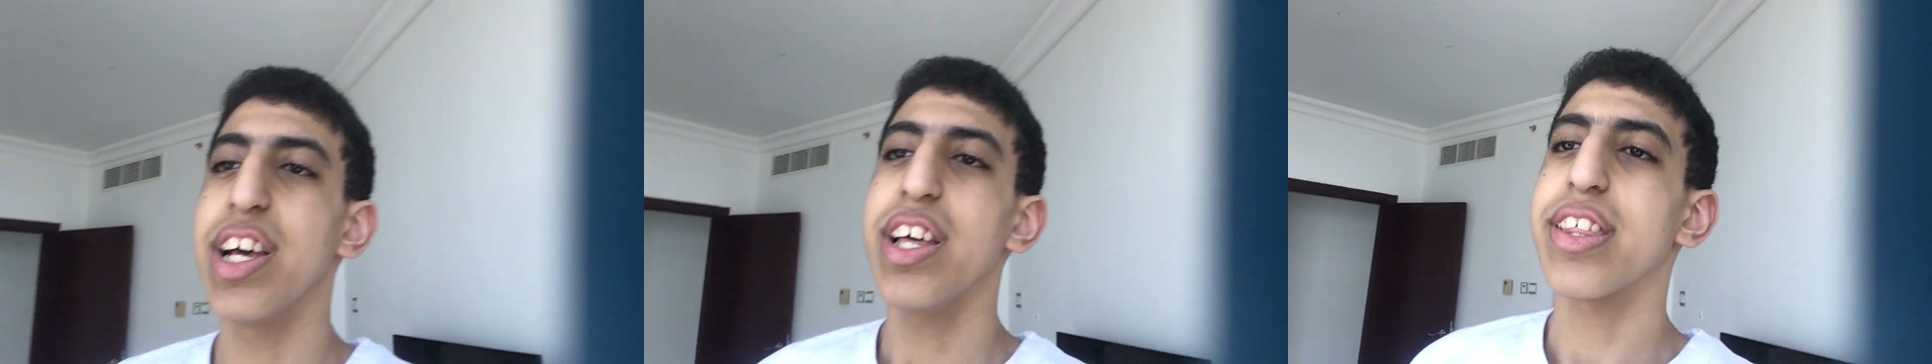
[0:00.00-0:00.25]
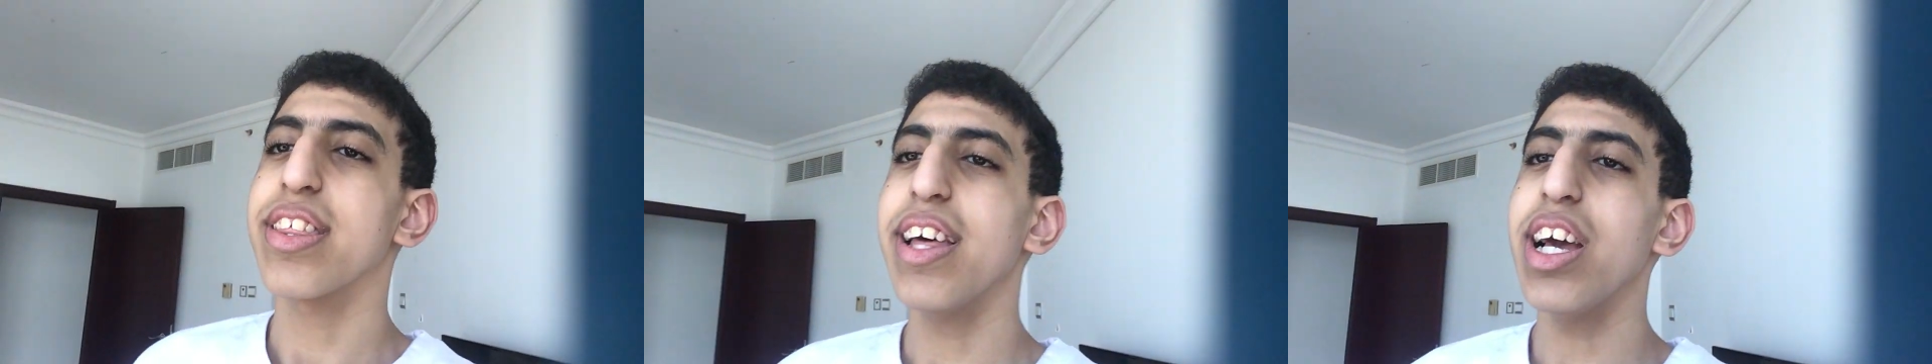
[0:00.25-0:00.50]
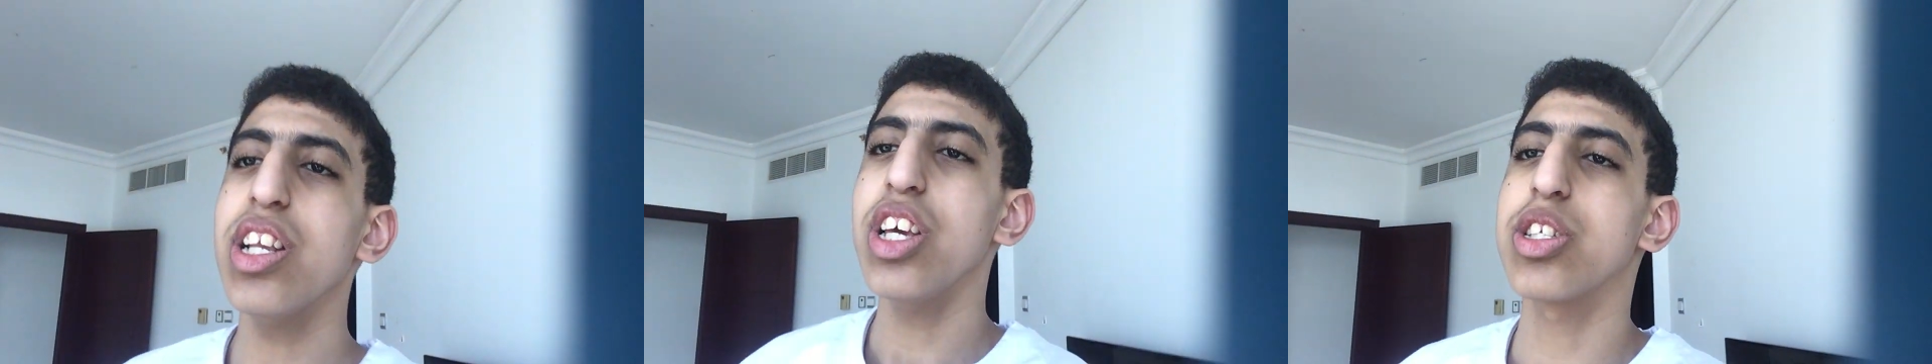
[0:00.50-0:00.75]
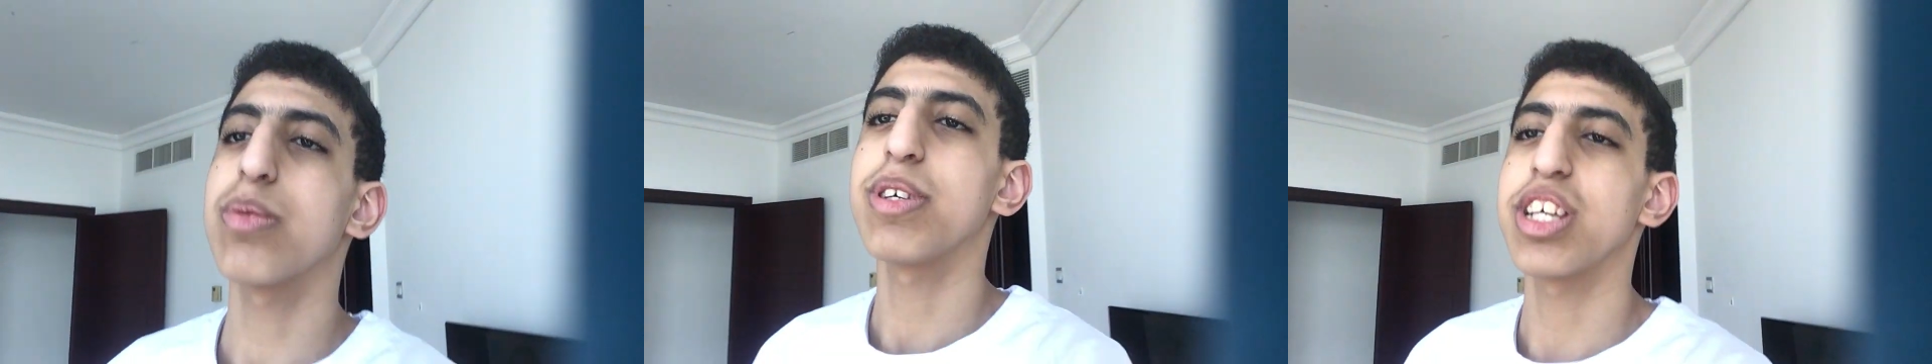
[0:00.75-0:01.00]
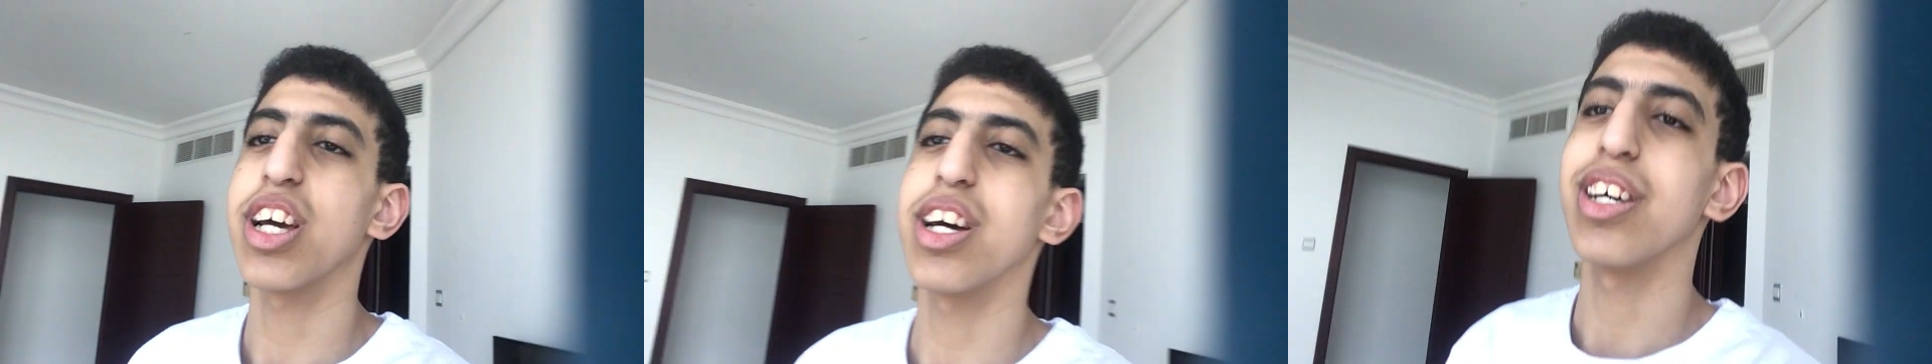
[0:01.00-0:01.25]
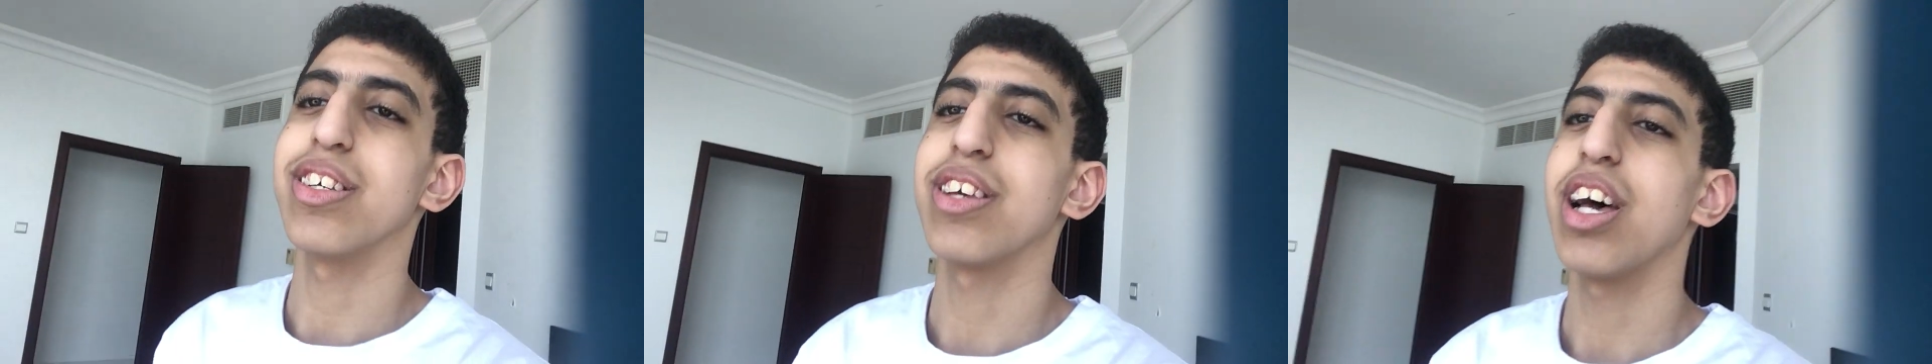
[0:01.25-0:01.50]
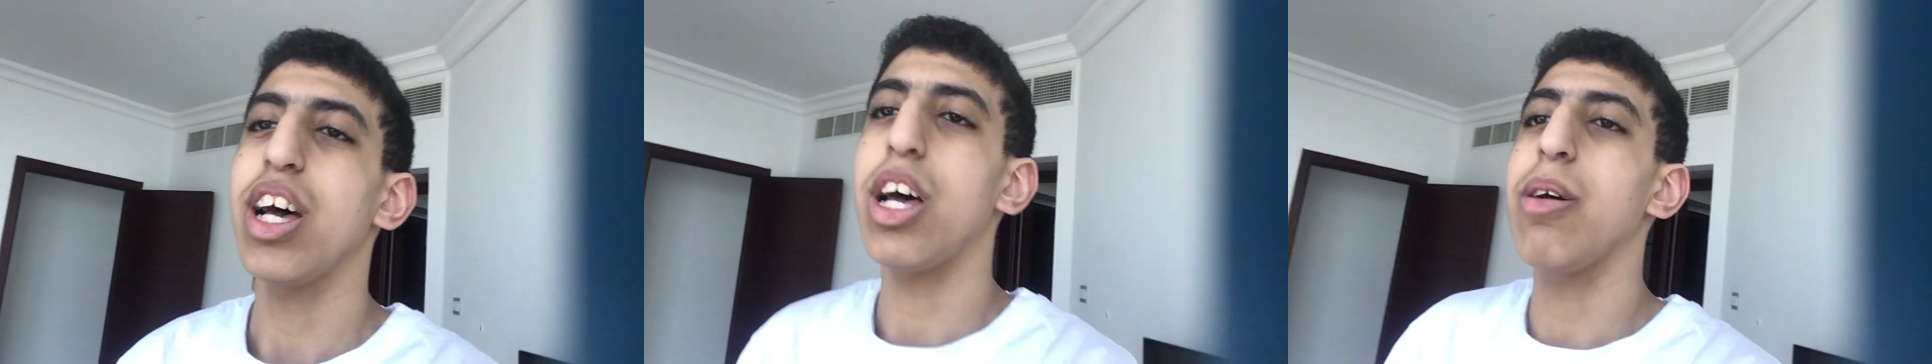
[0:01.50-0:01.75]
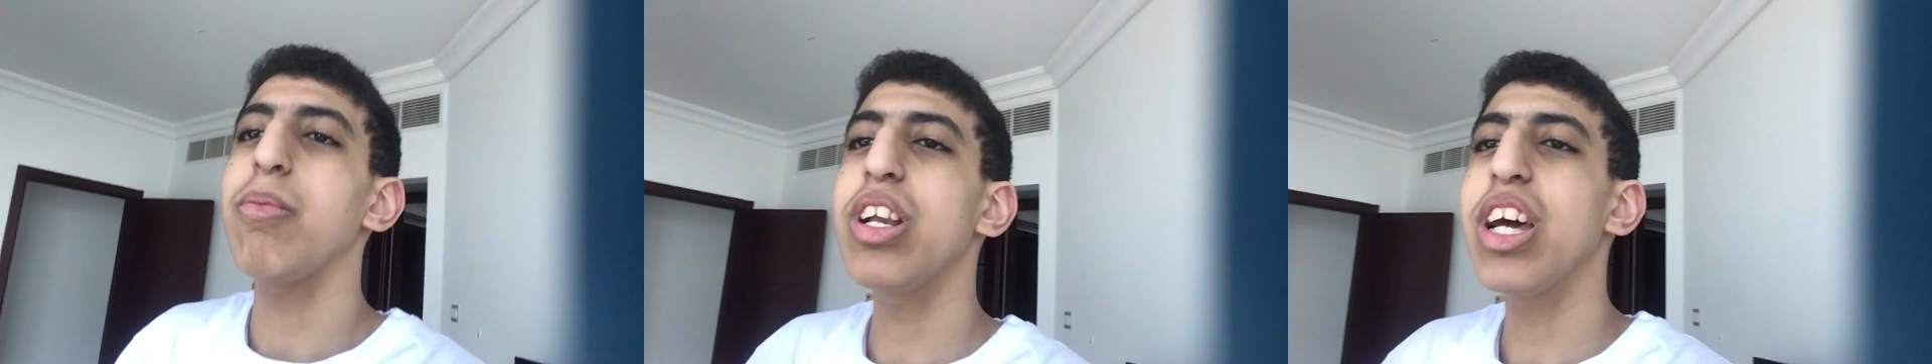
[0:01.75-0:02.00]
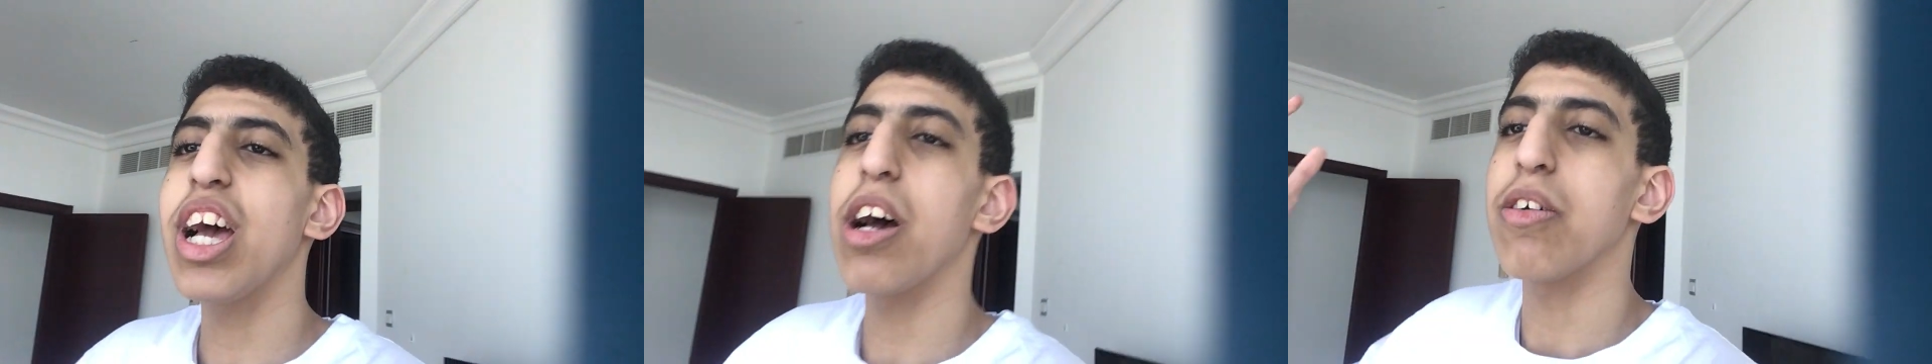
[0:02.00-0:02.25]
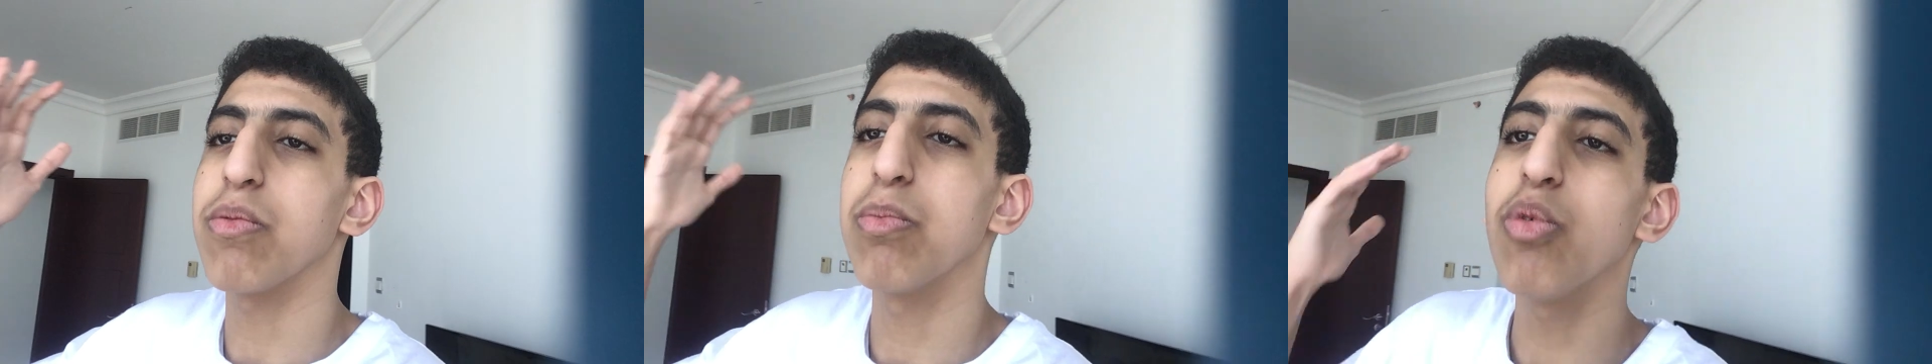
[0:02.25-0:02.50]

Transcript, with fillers: That is because I want to have